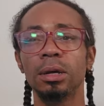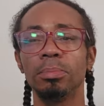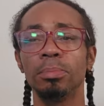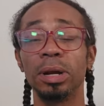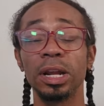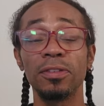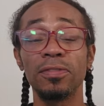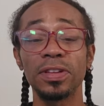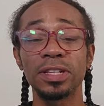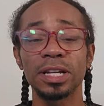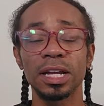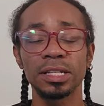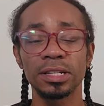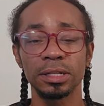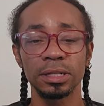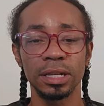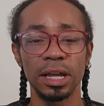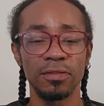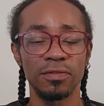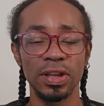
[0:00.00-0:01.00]
But if it
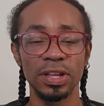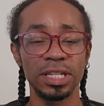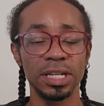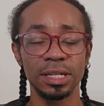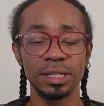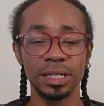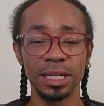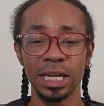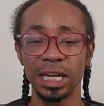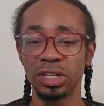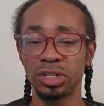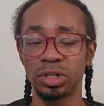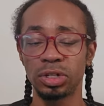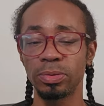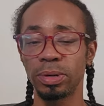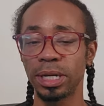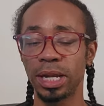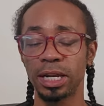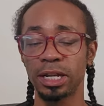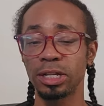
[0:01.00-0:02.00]
doesn't, if it doesn't hit
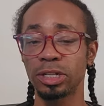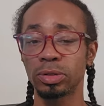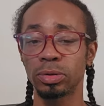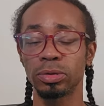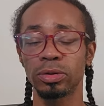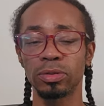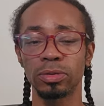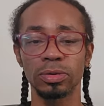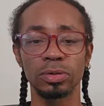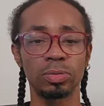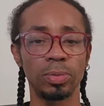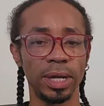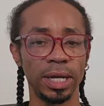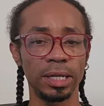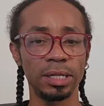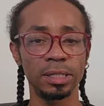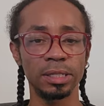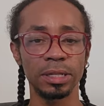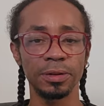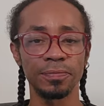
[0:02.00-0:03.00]
you in any sort of those
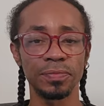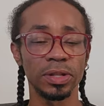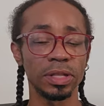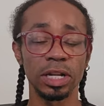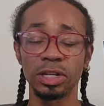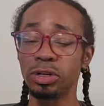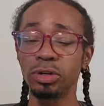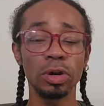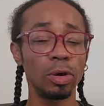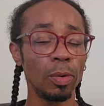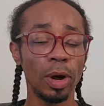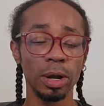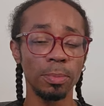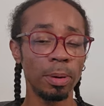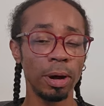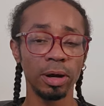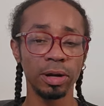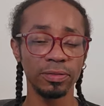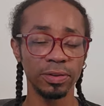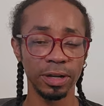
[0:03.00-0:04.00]
ways, then you don't want a
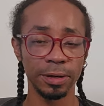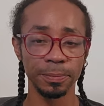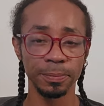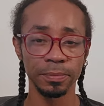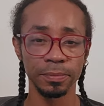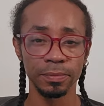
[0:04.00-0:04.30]
part of it.